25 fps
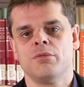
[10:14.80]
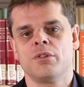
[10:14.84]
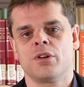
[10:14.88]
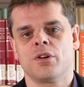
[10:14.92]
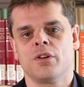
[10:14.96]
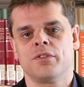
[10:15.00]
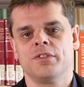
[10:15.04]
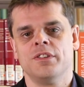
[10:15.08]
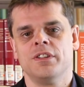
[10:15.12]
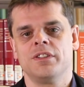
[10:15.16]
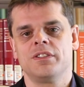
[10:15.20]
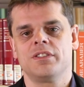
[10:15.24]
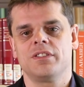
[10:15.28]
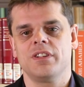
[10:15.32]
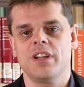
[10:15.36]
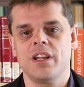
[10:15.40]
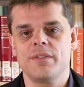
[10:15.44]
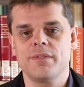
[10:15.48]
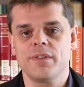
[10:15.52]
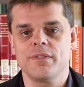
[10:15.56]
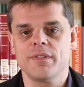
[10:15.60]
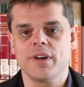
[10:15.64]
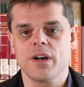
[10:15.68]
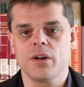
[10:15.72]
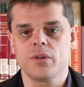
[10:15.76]
were of the
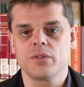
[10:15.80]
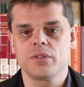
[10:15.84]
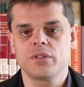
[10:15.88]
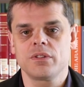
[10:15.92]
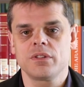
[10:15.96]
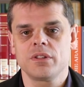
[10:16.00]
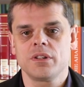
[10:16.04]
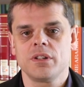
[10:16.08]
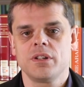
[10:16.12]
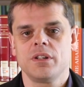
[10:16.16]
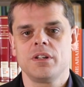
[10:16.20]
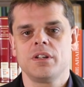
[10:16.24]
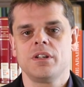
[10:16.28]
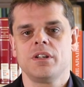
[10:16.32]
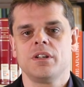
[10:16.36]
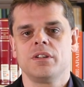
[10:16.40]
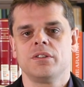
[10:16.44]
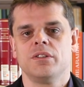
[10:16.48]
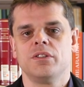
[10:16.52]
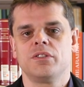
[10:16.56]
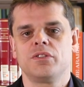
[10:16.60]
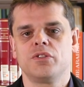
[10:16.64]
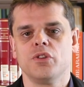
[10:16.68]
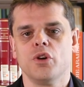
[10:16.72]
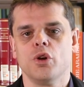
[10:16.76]
same amount,
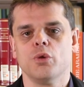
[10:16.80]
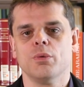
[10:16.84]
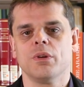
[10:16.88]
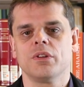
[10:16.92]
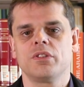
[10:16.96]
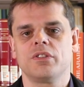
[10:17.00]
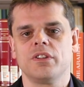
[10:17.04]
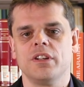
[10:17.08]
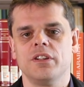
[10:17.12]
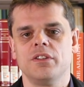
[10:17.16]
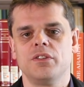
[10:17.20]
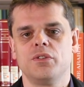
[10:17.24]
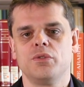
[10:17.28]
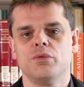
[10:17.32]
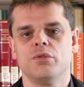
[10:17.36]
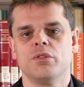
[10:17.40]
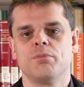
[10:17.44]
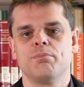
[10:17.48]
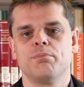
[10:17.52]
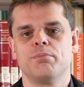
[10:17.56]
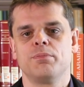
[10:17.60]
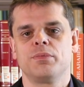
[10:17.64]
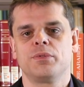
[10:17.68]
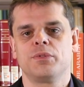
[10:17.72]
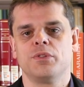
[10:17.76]
the soul was sent to
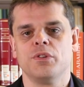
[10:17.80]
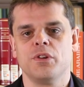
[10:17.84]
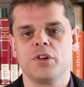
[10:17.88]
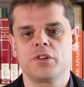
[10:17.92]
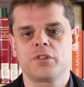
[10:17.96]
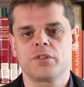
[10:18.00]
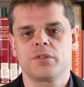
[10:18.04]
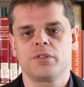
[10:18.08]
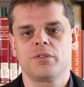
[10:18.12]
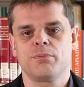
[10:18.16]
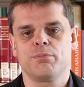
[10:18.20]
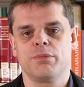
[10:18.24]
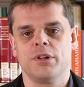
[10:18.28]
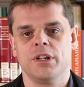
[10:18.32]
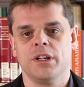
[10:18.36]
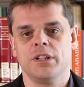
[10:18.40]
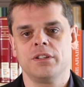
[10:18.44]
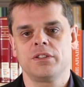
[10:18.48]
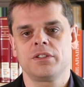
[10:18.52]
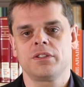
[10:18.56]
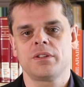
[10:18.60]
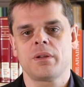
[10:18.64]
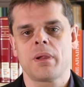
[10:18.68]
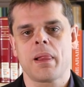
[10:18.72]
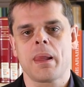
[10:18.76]
a third
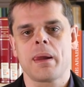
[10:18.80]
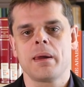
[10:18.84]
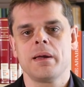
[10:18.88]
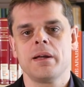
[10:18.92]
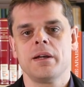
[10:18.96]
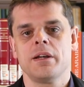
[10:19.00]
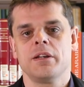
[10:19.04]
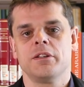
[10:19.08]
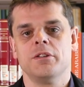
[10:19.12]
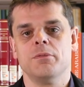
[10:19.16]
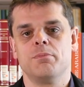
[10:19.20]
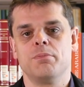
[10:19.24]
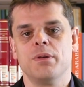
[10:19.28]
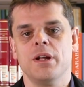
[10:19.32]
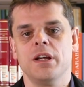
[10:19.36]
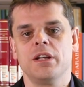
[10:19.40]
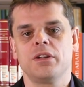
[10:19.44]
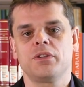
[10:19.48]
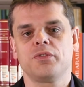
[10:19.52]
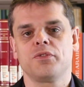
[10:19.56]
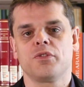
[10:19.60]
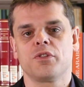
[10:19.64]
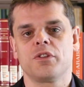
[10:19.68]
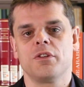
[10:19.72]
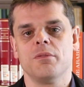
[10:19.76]
place, the
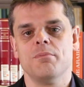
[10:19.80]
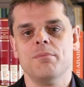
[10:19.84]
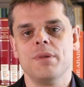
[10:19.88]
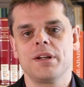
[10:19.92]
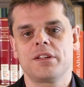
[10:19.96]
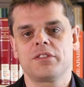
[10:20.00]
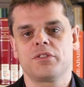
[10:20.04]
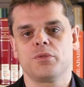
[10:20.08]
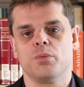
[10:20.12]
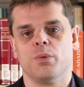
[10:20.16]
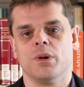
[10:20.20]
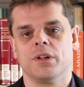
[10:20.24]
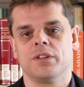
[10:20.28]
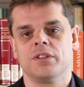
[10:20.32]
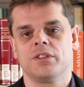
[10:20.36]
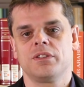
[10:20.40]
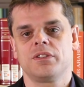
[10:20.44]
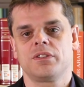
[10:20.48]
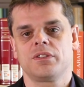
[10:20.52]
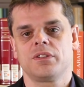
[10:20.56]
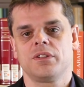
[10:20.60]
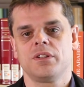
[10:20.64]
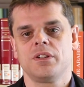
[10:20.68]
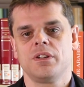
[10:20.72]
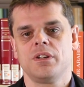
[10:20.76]
place for the mixed
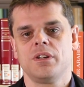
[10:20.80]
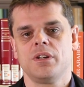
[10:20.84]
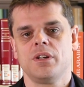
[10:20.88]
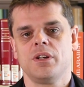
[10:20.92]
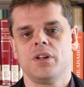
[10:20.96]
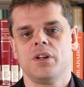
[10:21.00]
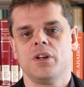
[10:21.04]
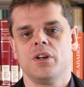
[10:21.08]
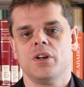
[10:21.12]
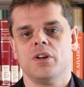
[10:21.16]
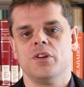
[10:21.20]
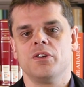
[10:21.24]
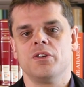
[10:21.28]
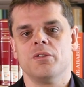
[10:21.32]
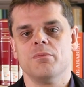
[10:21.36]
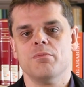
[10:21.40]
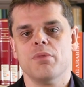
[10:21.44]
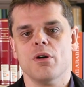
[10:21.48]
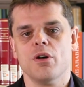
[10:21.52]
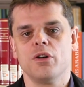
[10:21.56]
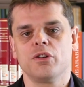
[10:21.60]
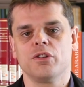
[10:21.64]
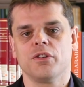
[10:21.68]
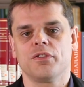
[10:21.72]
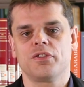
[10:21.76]
ones, an
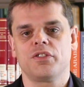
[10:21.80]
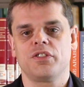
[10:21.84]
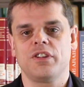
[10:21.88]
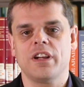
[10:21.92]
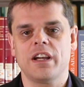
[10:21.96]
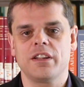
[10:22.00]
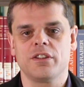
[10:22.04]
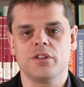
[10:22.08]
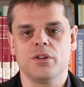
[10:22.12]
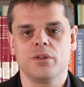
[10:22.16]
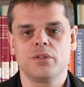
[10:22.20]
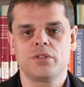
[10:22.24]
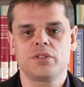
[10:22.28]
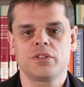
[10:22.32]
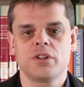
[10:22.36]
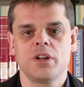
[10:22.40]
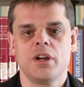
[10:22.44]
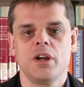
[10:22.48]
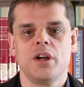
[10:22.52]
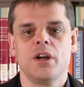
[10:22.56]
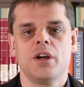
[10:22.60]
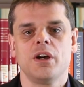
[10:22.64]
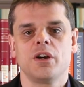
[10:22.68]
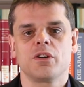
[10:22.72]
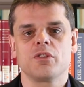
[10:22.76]
abode of shadows
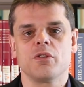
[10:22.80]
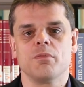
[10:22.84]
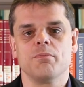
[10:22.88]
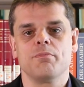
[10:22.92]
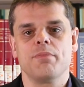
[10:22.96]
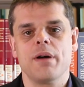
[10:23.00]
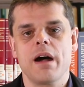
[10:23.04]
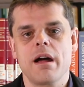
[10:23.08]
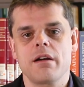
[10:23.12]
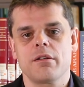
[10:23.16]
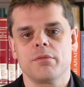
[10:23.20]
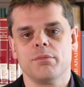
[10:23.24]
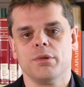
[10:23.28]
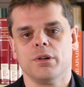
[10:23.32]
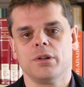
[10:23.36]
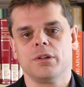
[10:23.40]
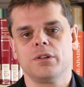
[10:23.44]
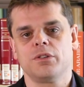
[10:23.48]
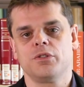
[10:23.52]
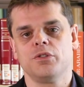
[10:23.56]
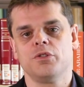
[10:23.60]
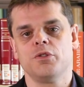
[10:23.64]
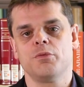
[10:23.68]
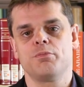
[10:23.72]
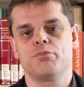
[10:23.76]
comparable
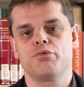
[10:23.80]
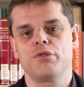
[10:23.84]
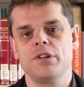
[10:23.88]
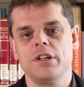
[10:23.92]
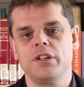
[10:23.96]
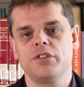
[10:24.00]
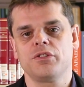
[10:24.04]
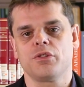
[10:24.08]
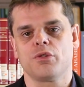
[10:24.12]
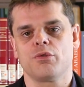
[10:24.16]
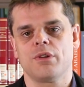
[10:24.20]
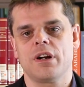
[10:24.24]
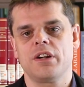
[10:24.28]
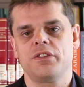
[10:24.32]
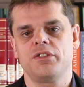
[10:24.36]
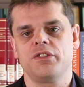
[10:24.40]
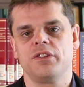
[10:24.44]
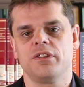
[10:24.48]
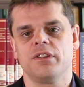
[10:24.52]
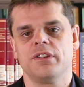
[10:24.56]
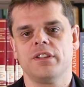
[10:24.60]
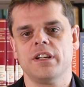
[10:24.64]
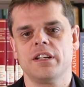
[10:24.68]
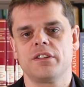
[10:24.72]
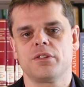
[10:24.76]
to the
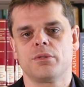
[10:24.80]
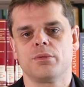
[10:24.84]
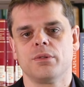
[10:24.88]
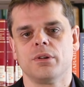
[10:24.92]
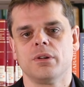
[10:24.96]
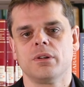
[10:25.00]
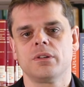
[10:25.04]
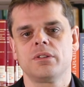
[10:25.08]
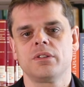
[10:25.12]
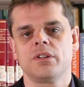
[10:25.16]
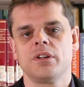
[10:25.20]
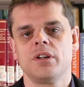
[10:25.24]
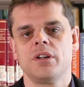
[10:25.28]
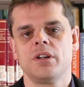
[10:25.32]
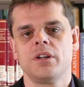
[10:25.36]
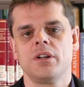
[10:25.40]
pre-Zoroastrian netherworld,